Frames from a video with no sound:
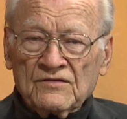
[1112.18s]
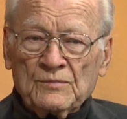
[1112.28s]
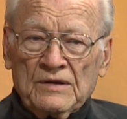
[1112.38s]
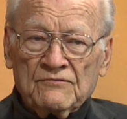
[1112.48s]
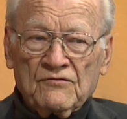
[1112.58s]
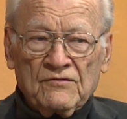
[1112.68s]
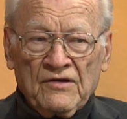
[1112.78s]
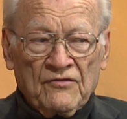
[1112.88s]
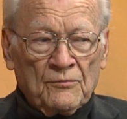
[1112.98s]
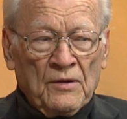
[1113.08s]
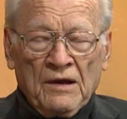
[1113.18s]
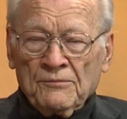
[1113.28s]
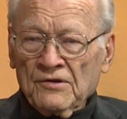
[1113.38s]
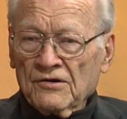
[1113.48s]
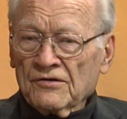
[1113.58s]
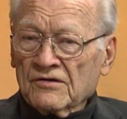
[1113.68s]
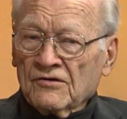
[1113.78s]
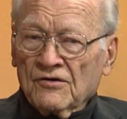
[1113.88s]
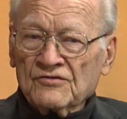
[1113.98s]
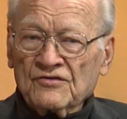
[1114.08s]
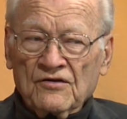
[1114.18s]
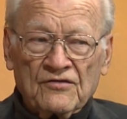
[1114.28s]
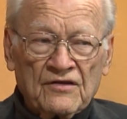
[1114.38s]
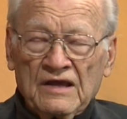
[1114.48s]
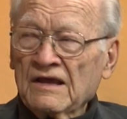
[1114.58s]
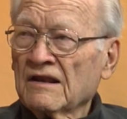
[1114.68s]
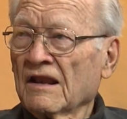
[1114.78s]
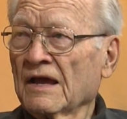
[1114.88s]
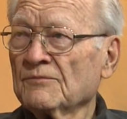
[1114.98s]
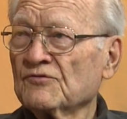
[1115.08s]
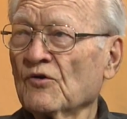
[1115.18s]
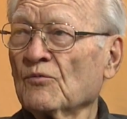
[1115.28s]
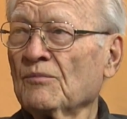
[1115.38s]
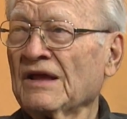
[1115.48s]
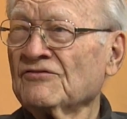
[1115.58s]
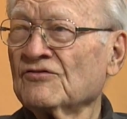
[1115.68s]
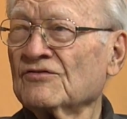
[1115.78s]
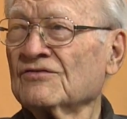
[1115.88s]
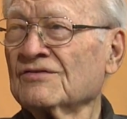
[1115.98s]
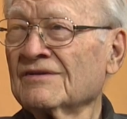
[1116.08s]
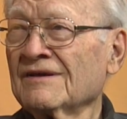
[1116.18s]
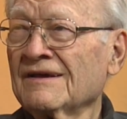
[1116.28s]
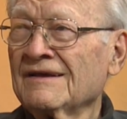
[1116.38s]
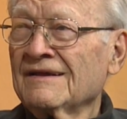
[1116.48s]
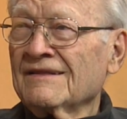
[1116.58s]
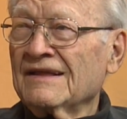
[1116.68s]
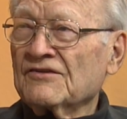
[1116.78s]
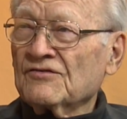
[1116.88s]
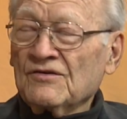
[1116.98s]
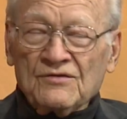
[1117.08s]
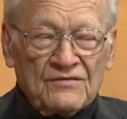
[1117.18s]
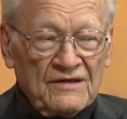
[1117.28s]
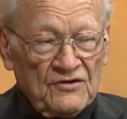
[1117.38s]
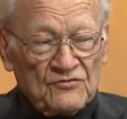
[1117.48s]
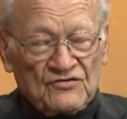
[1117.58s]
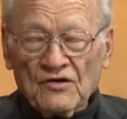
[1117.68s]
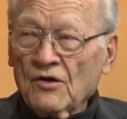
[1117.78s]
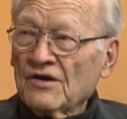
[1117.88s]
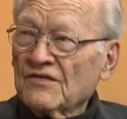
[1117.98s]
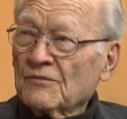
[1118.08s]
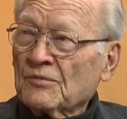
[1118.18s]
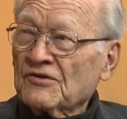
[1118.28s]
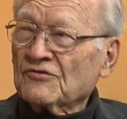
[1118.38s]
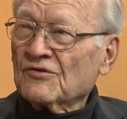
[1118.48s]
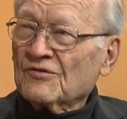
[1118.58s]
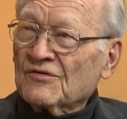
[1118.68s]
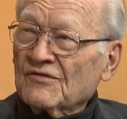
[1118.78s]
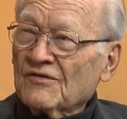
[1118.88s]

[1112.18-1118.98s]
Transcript: that's been rather popular, of course, are the limestone benches that you saw in the picture